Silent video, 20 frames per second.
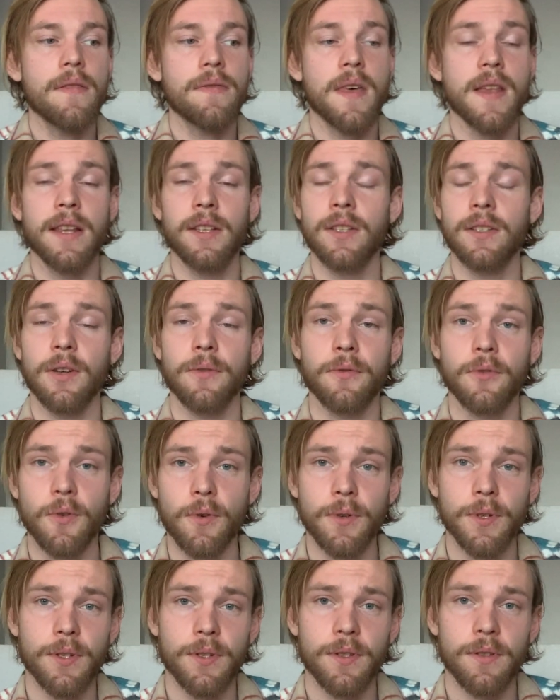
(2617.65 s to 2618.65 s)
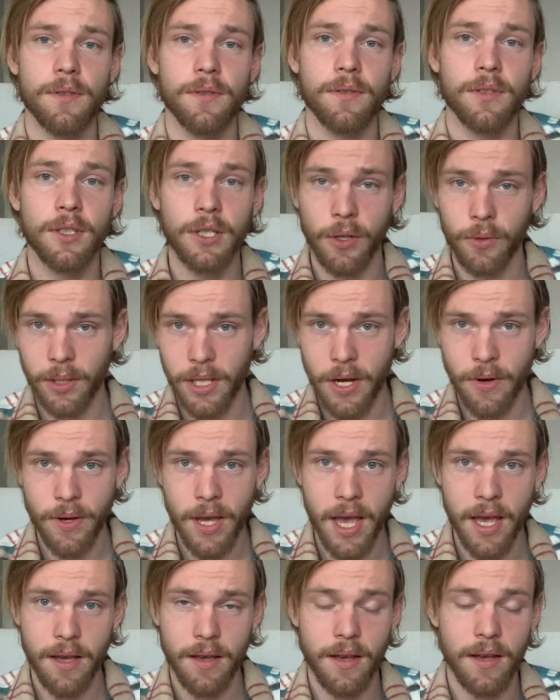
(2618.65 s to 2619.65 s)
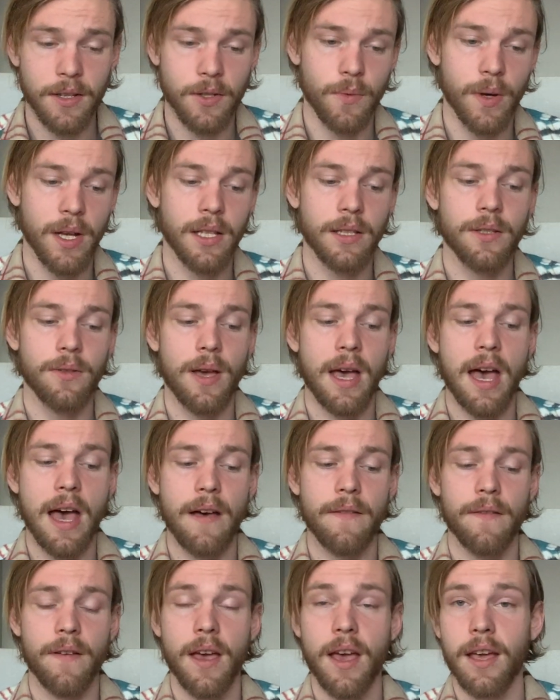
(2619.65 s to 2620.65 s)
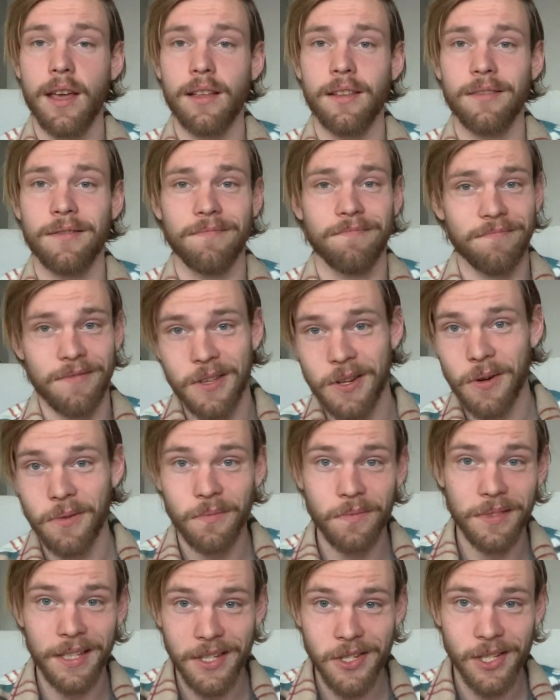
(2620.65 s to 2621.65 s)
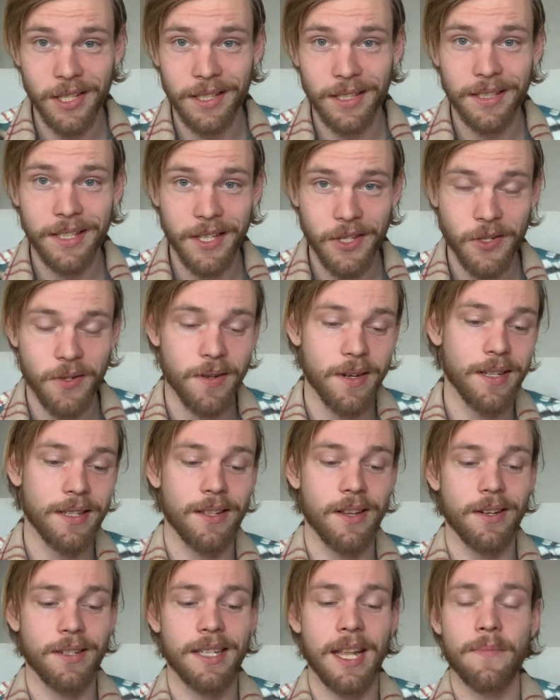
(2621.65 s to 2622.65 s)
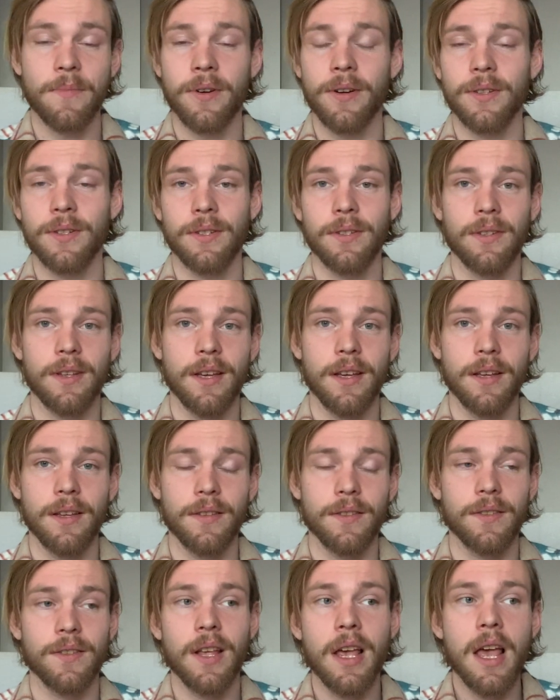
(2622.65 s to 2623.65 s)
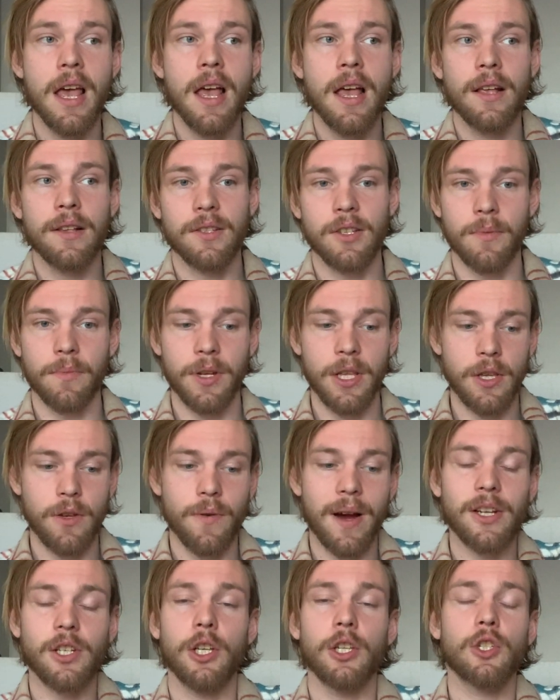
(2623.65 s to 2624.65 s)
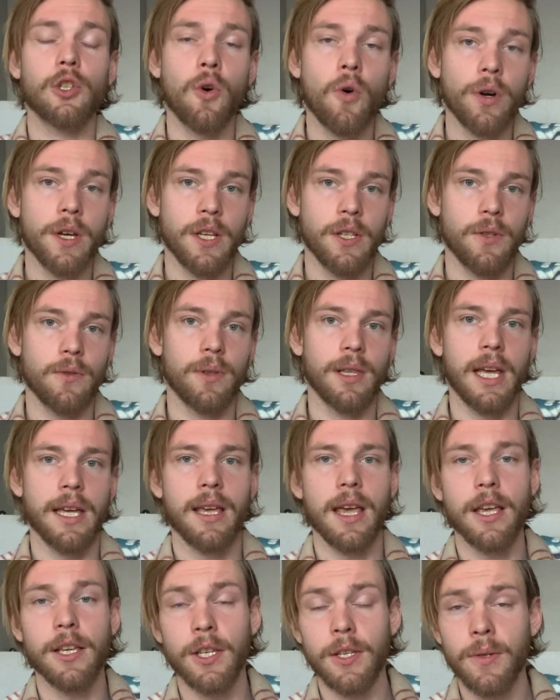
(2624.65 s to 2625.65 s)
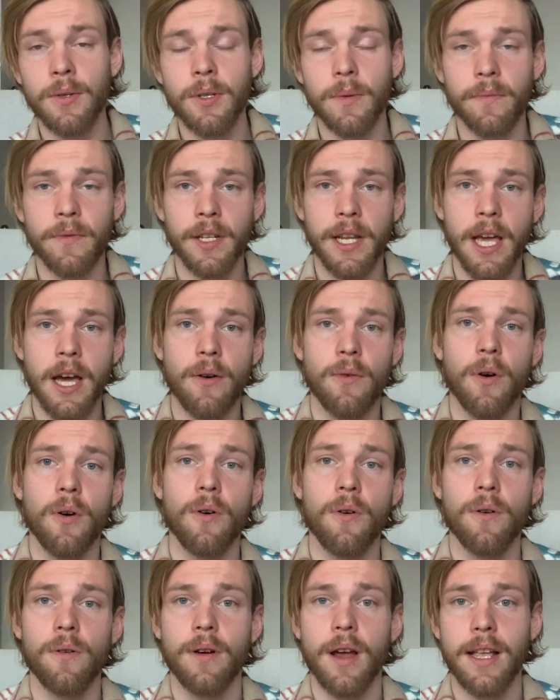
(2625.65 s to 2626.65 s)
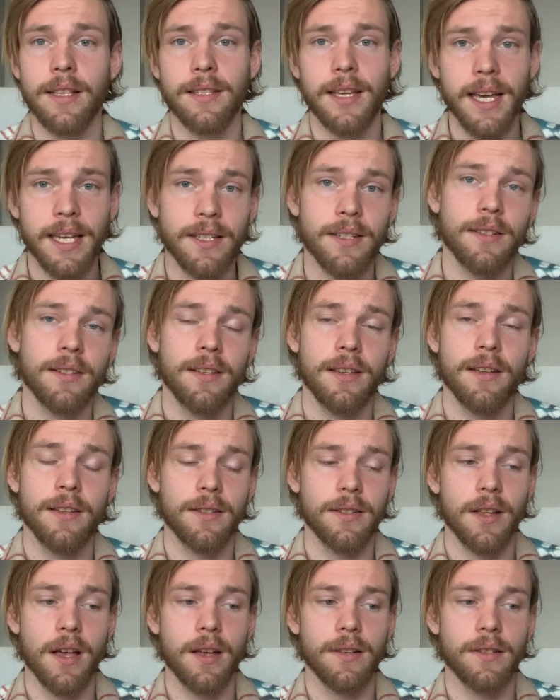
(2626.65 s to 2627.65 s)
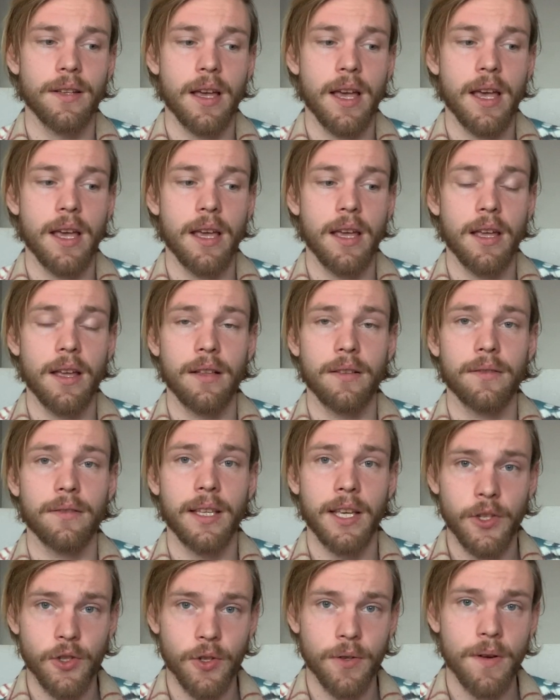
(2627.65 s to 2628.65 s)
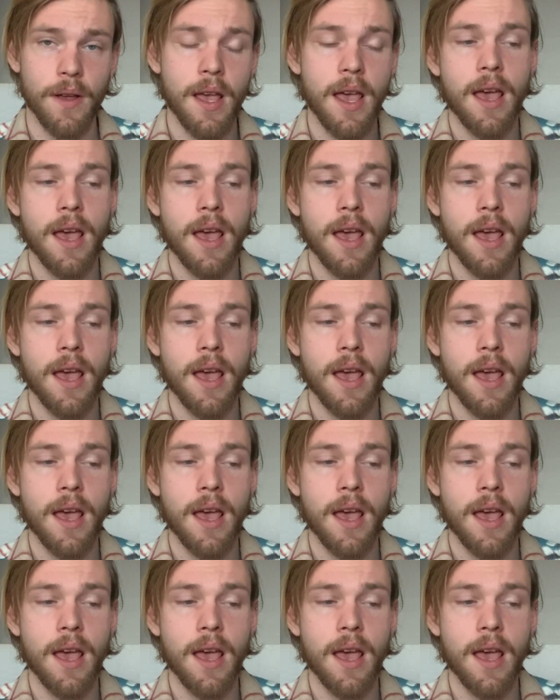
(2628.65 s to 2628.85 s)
then it's of course totally okay as well to have a digital teacher, as long as that person is somebody you're actually talking to. Like a YouTube video or a text is not a teacher.